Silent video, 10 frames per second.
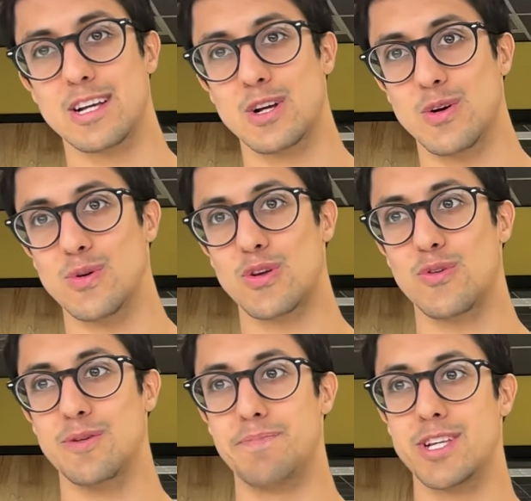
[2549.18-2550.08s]
go
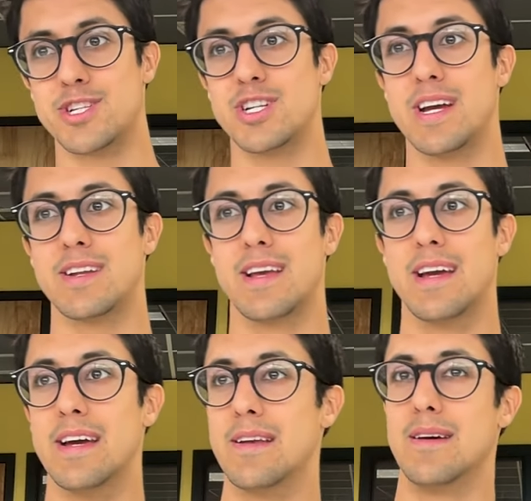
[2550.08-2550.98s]
through a pitch yet
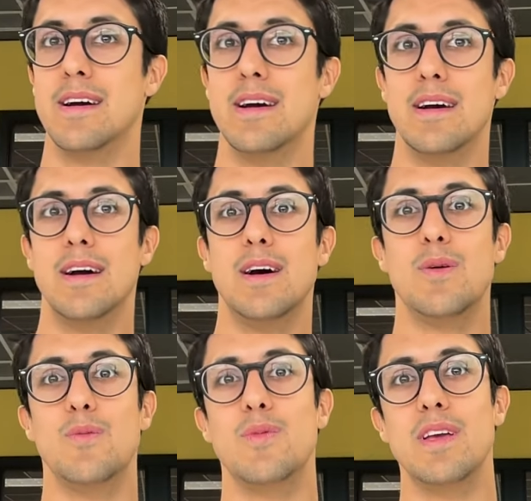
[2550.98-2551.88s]
again.
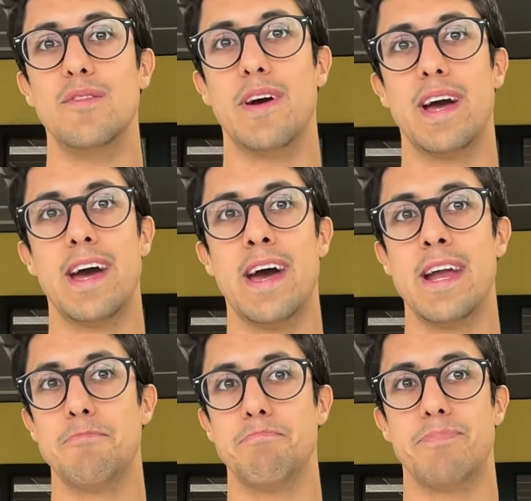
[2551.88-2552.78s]
We've
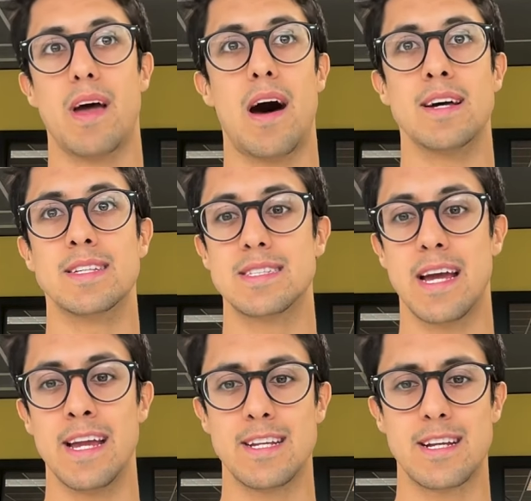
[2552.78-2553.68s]
had our
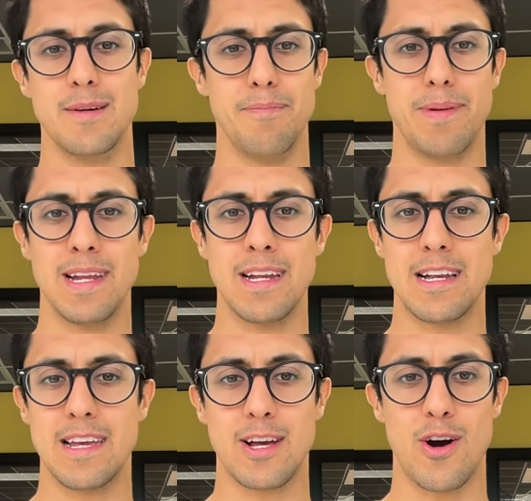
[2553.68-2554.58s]
site
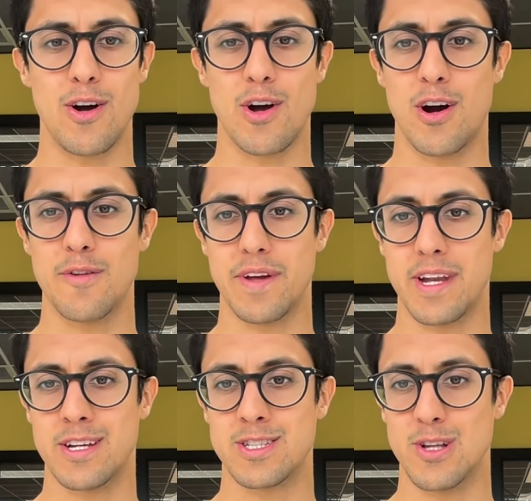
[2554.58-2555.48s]
completely conk off and
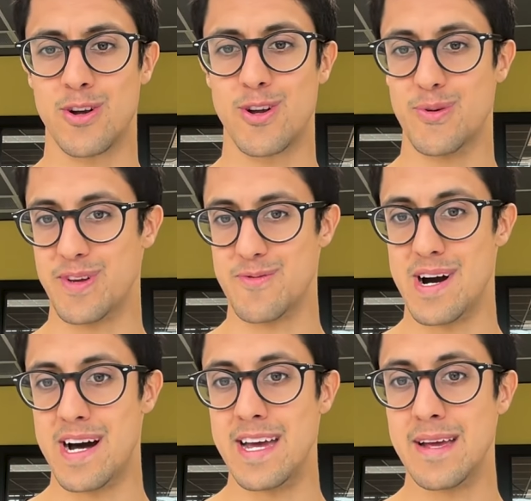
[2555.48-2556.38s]
us not knowing
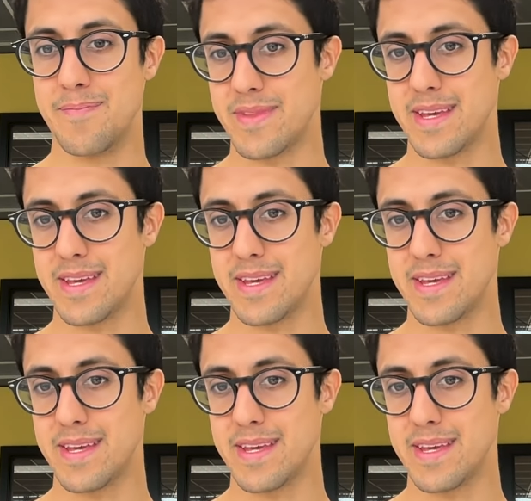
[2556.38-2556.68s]
why,